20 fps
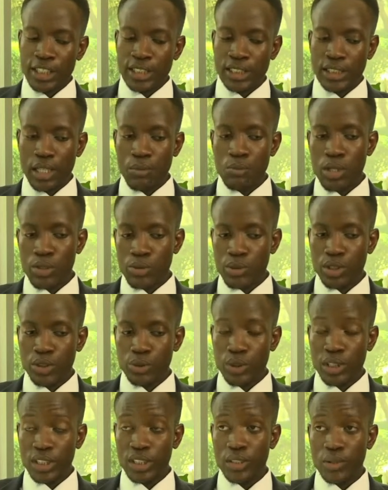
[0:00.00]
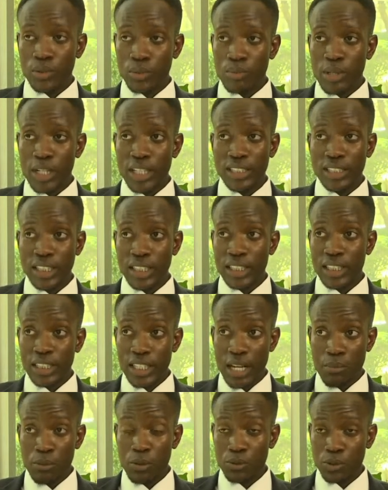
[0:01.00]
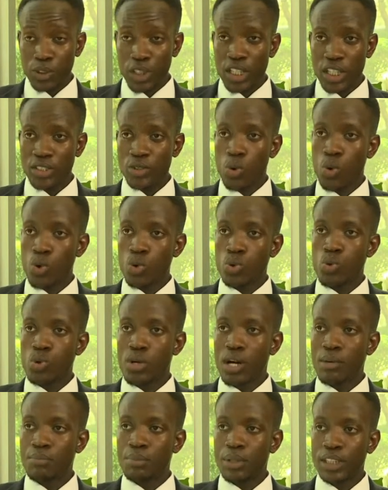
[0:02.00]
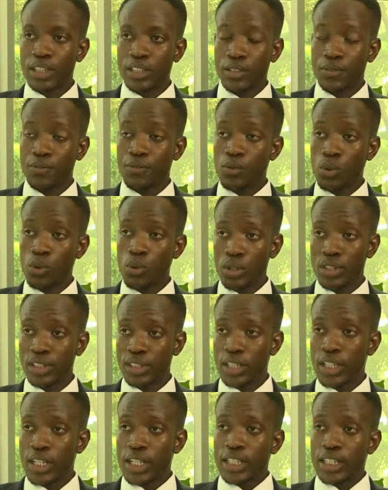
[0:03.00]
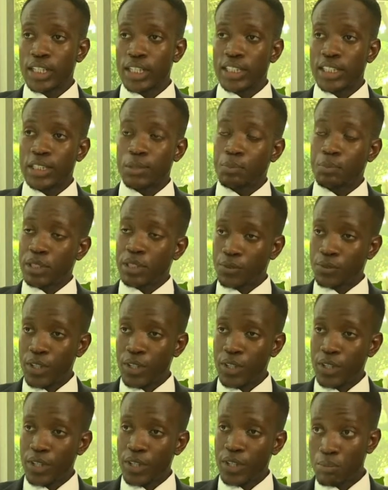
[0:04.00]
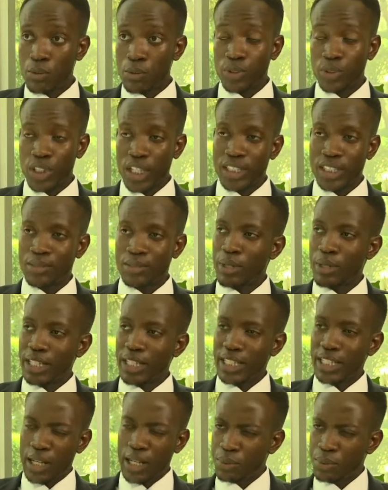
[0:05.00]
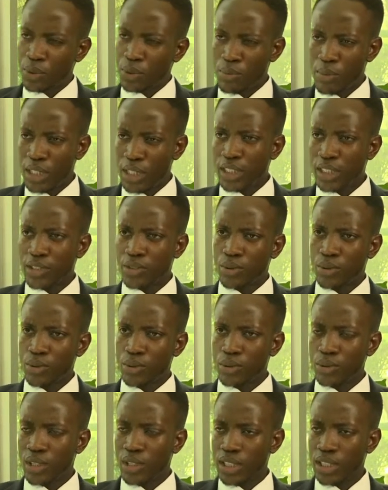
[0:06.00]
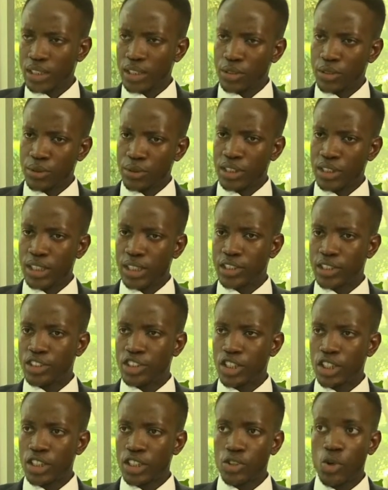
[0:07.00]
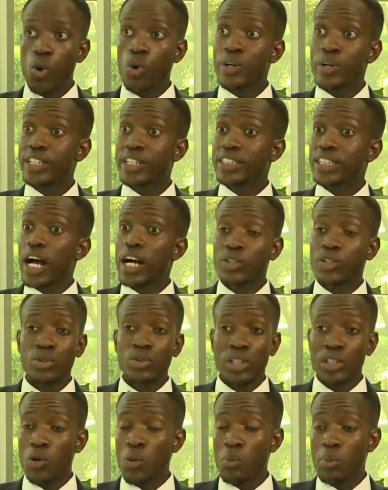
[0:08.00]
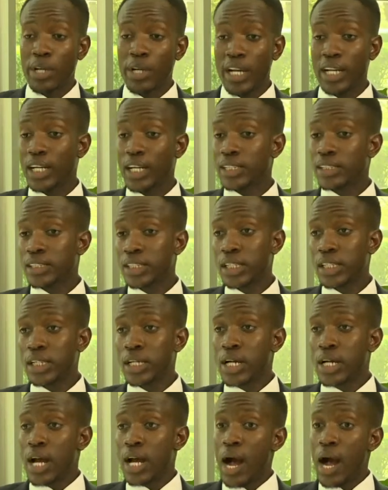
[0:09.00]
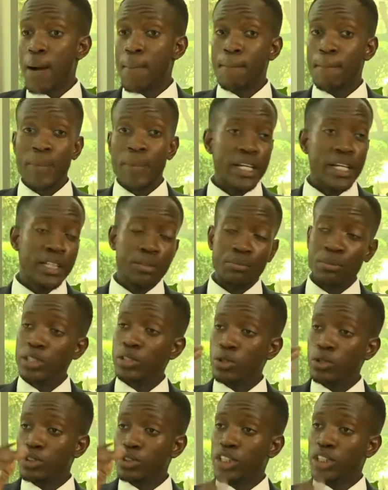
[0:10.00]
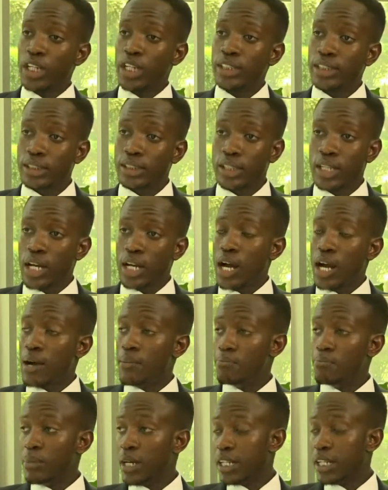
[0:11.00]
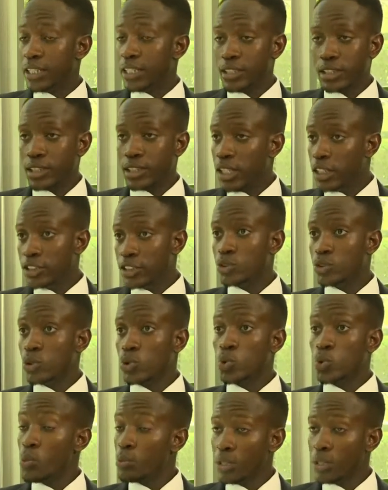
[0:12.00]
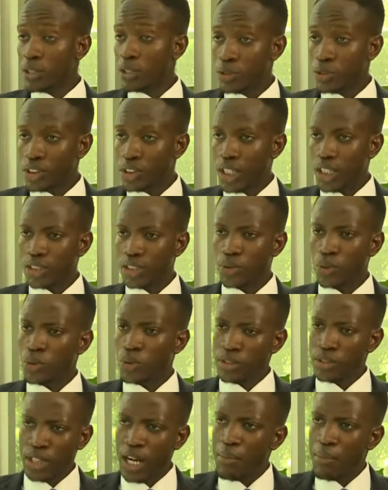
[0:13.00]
Is someone restricted to buy a certain number of shares, or do companies float specified number of shares by the capital markets or Uganda Security Exchange, or it's actually open? I can say I'm buying 1 million shares, I'm buying 2 million shares, or